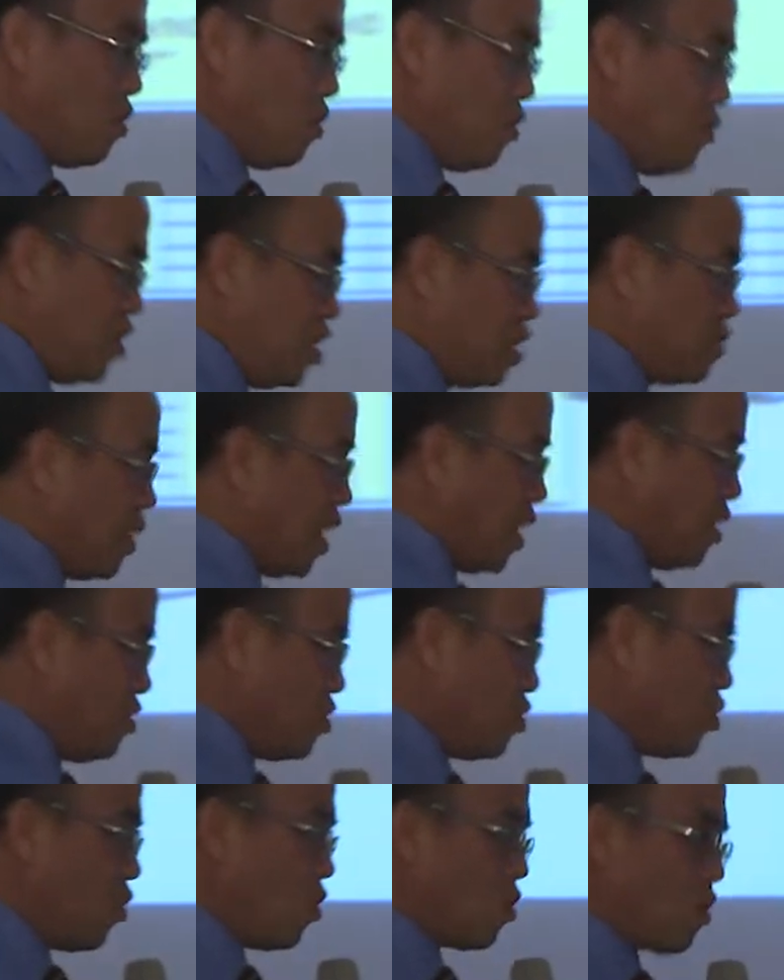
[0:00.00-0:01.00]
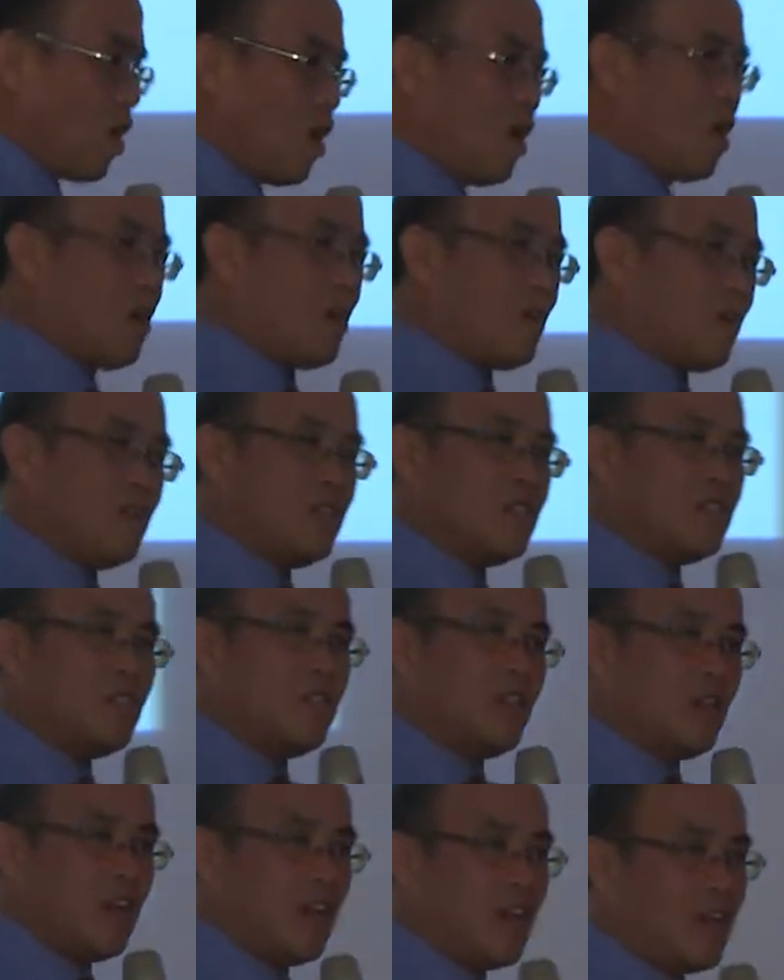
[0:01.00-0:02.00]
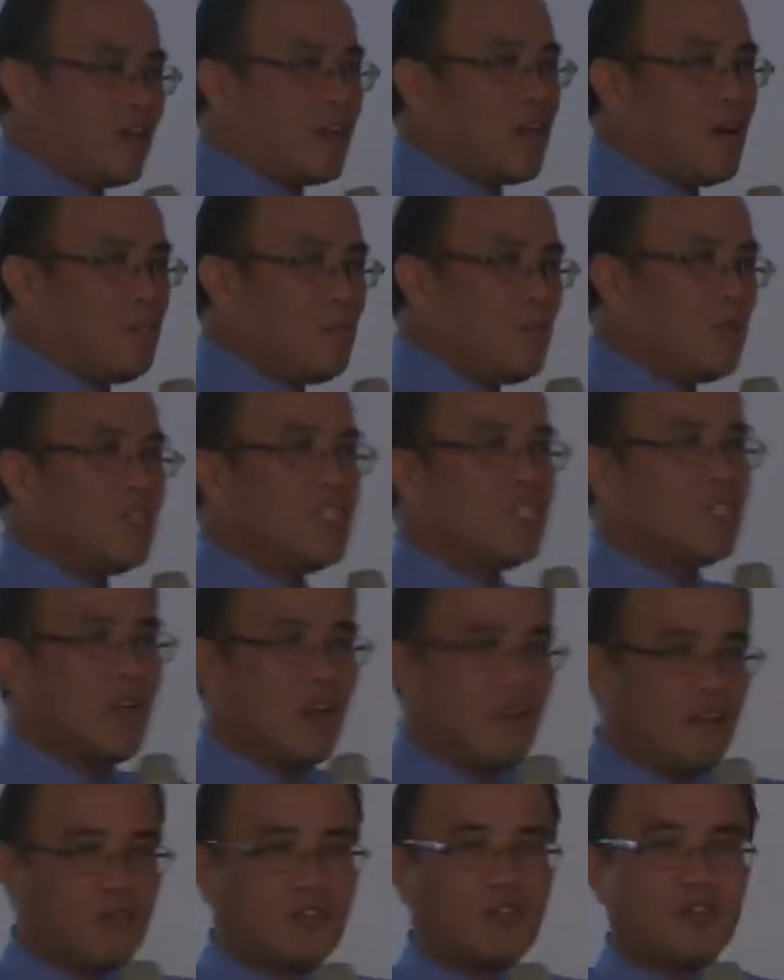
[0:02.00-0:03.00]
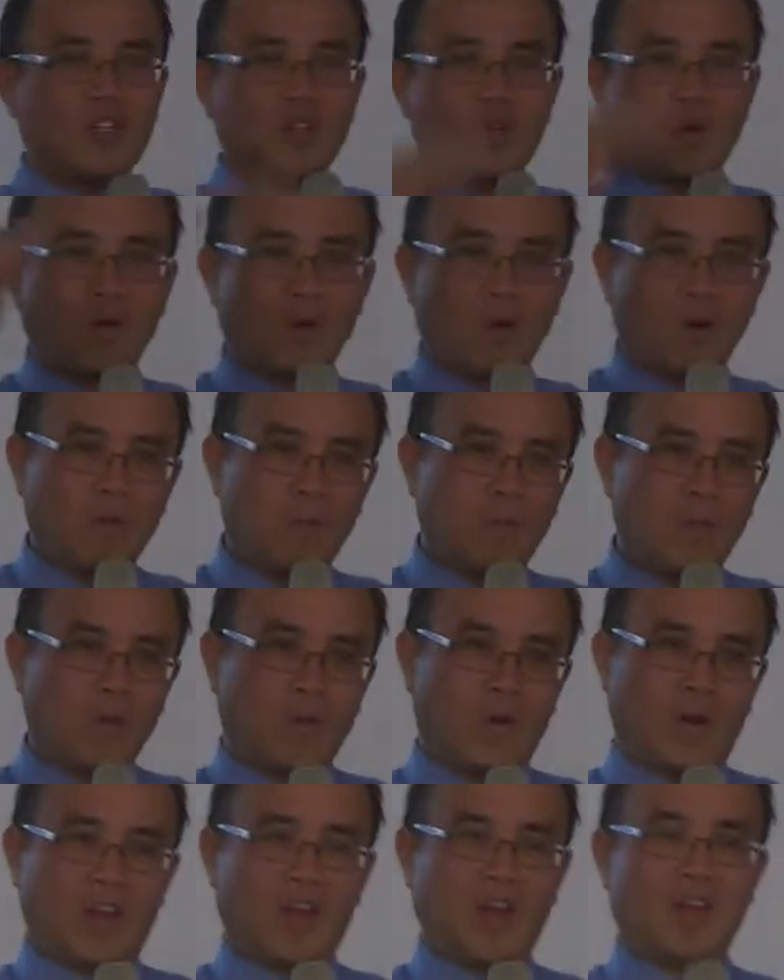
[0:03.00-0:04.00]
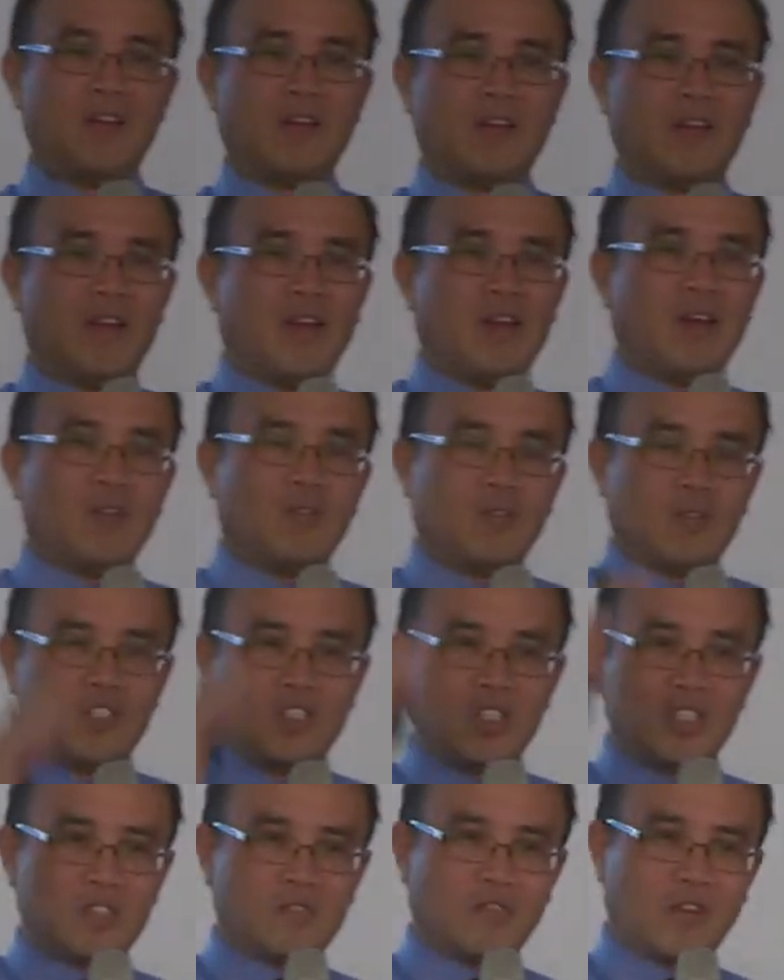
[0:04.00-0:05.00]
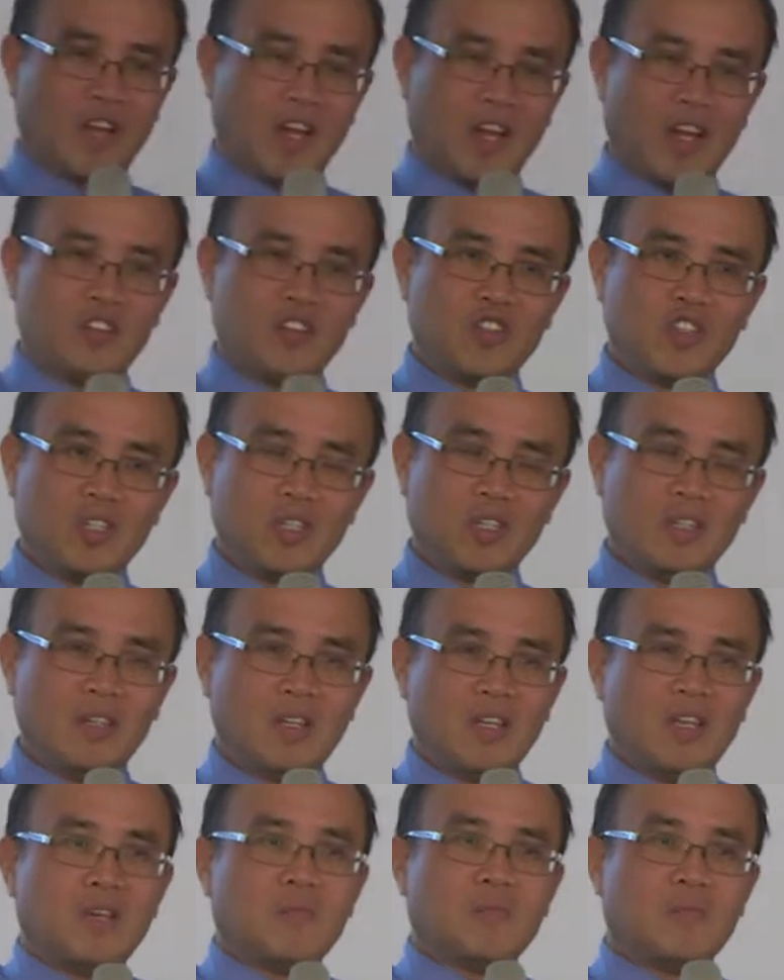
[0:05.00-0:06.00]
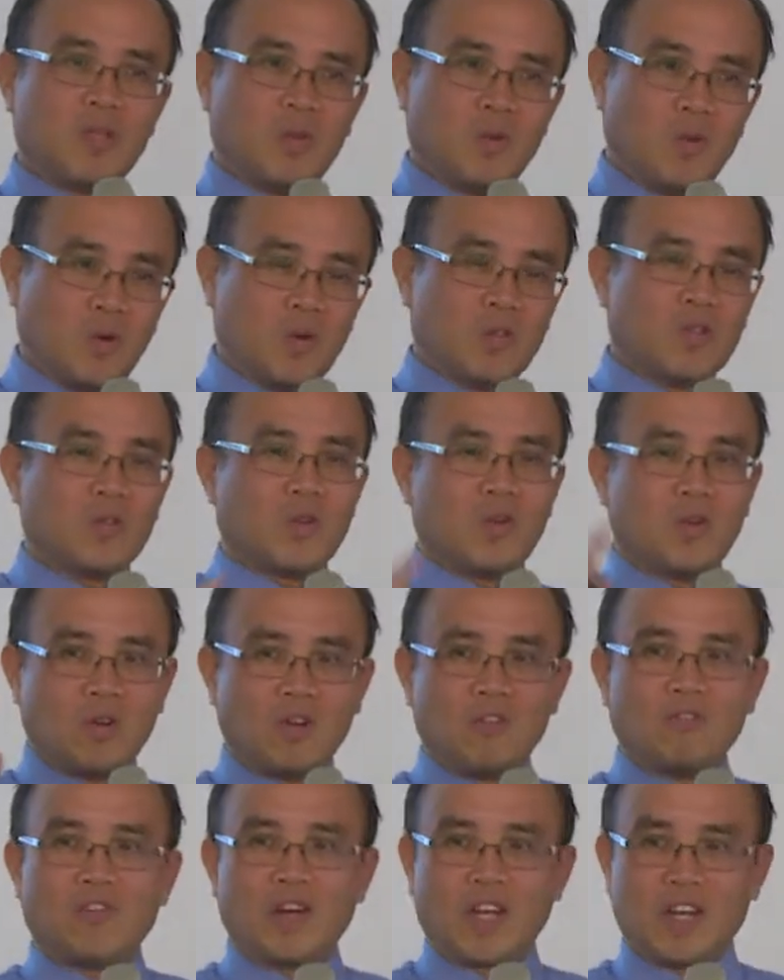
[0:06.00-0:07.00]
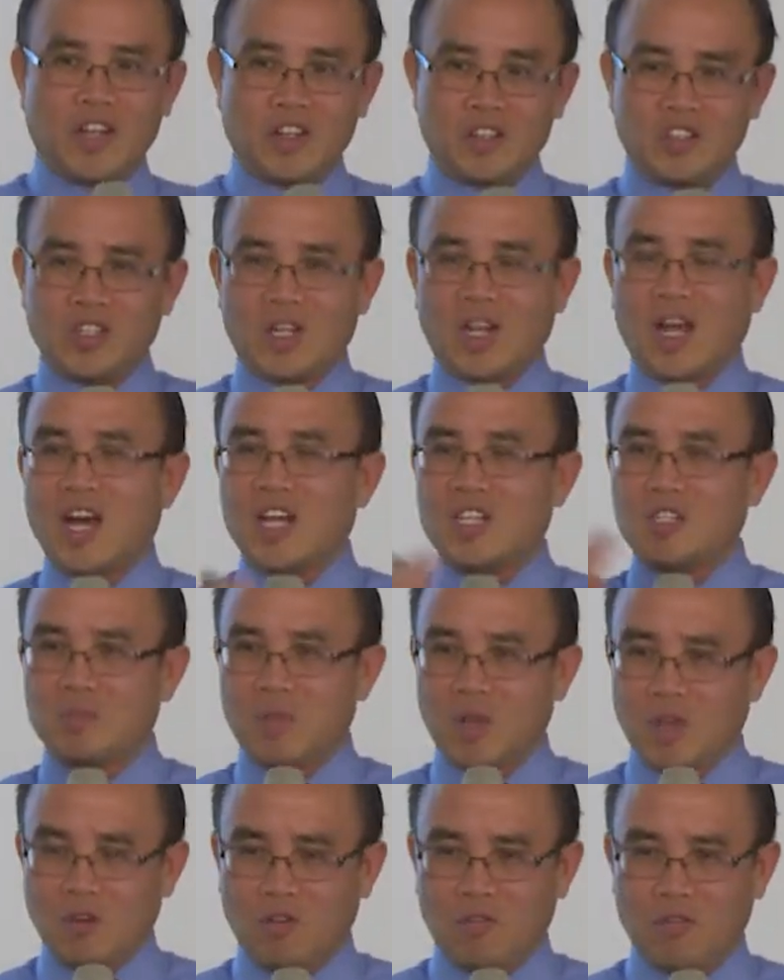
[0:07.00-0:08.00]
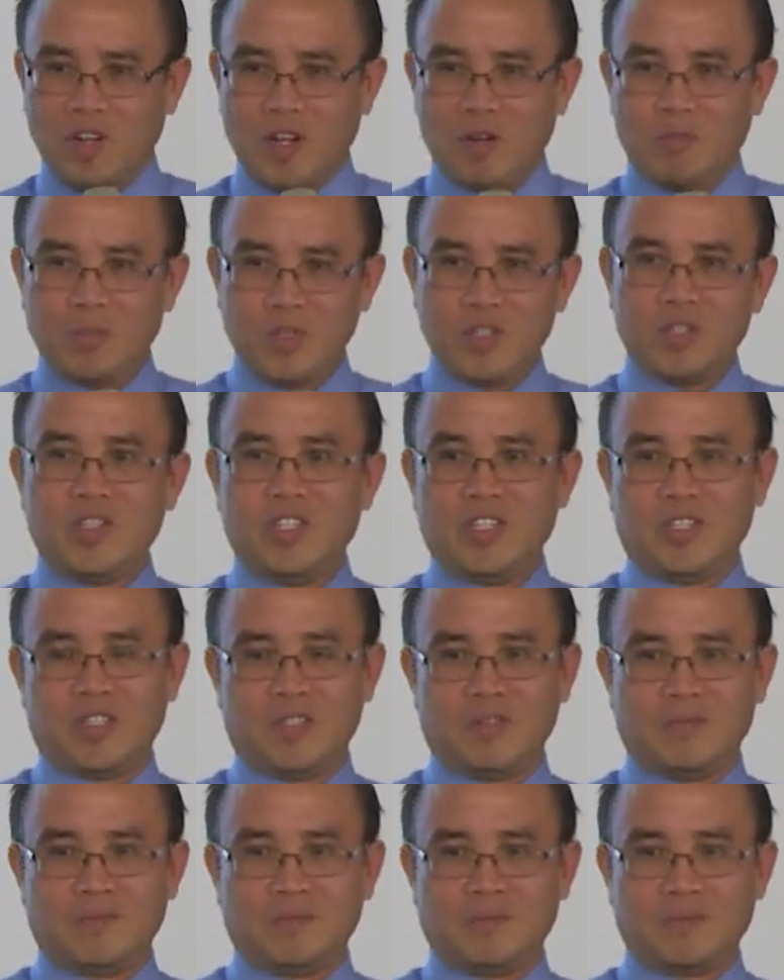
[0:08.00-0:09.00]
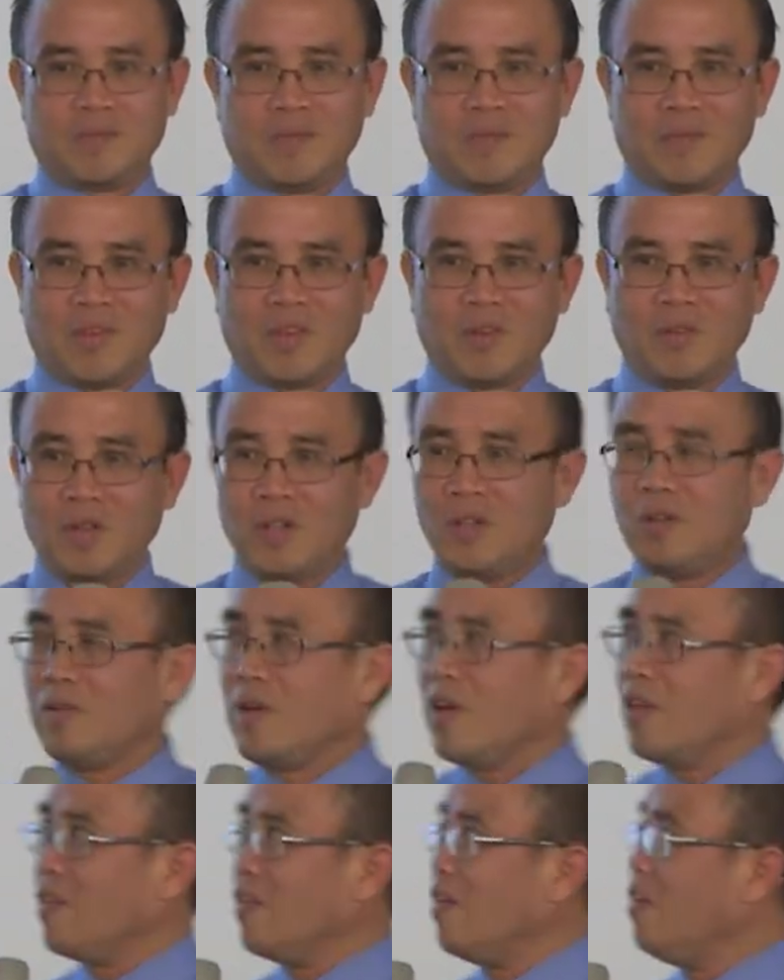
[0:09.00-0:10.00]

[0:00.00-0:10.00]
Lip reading: of this balance scorecard is that companies have to incorporate not just financial, but also non-financial aspect of their business. When you look at